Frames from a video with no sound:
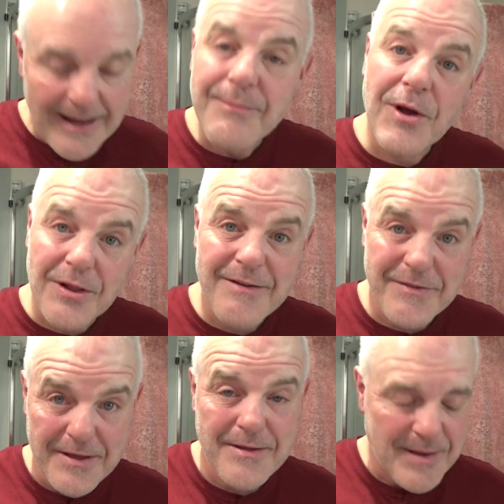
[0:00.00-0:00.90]
I'm not
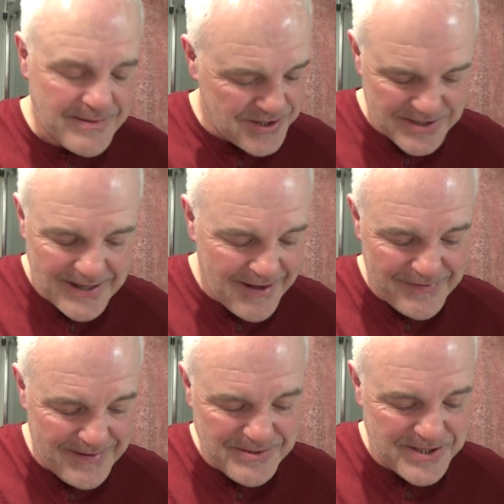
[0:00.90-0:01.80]
laughing at them, I'm just
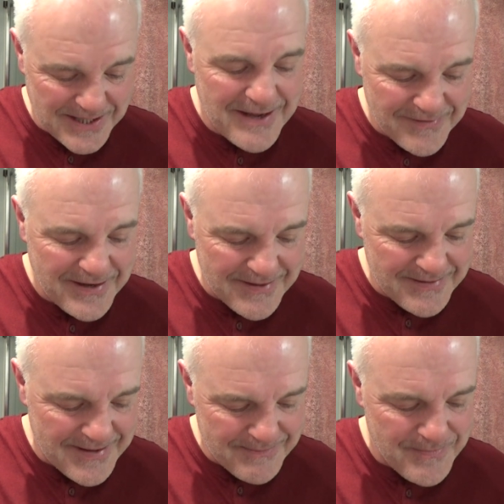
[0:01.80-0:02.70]
laughing
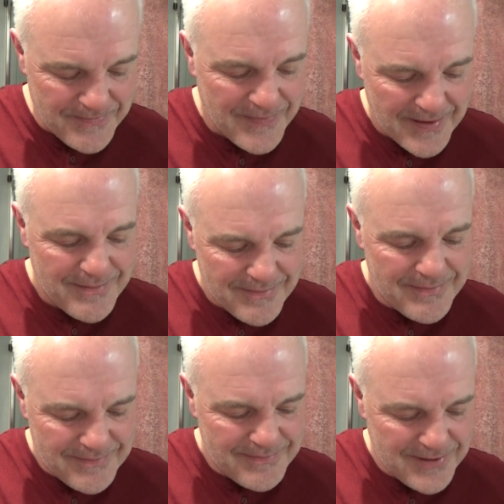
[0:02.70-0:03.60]
at them
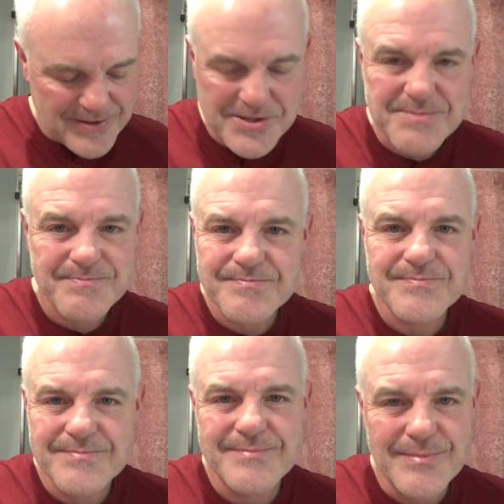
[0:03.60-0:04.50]
because
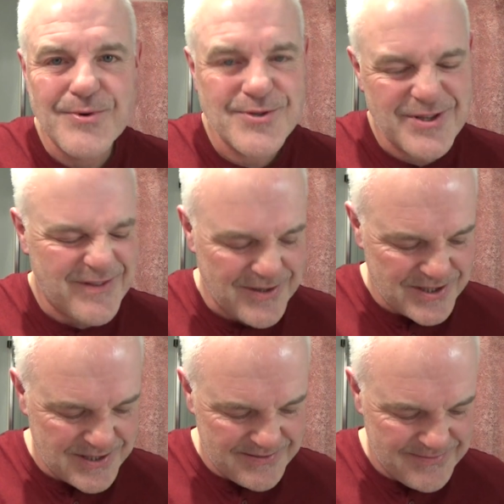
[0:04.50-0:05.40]
most of
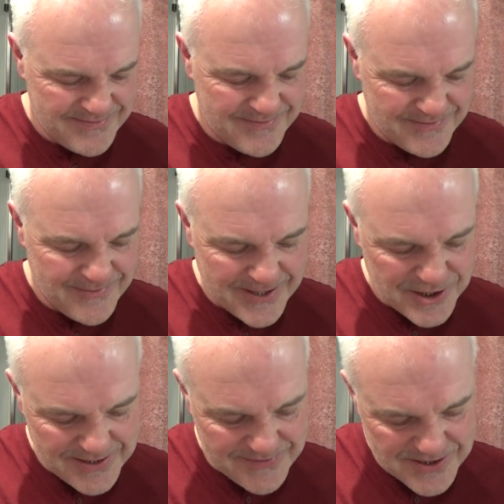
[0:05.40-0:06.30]
us wet
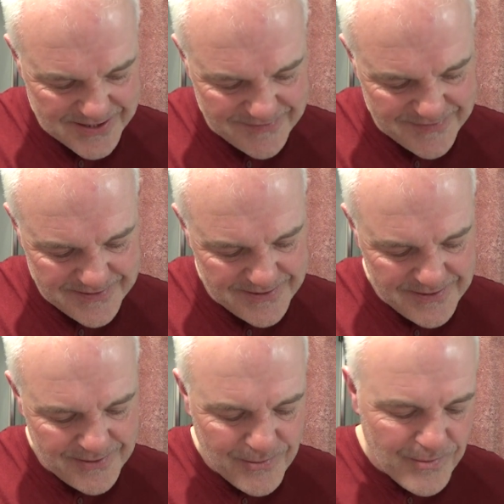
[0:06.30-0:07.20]
shavers
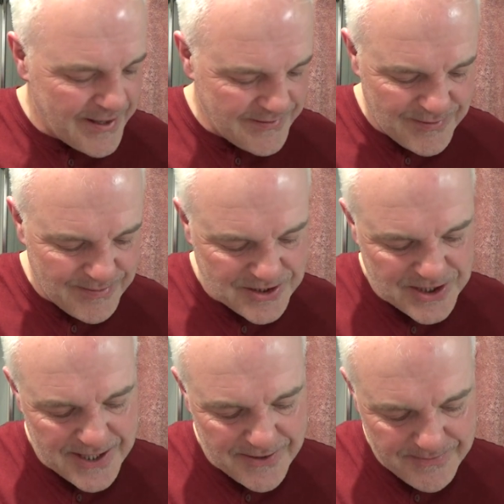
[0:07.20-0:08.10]
have way too
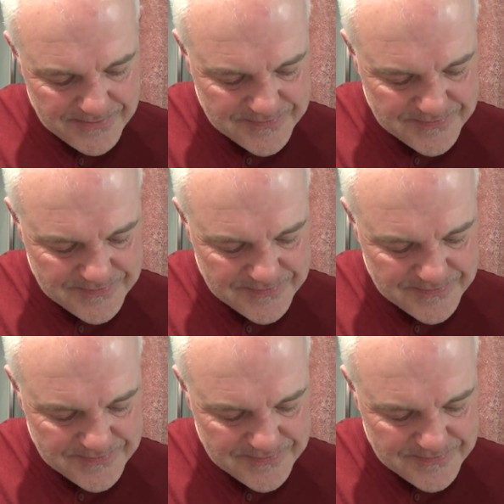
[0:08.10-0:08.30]
much gear.